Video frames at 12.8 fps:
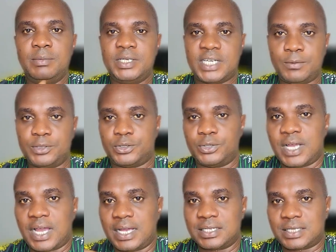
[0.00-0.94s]
me share with you
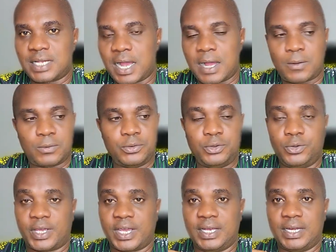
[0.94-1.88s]
guys how you
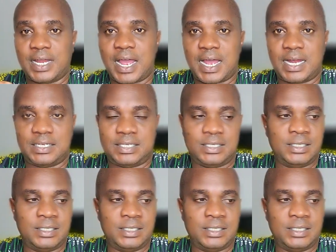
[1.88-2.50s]
can add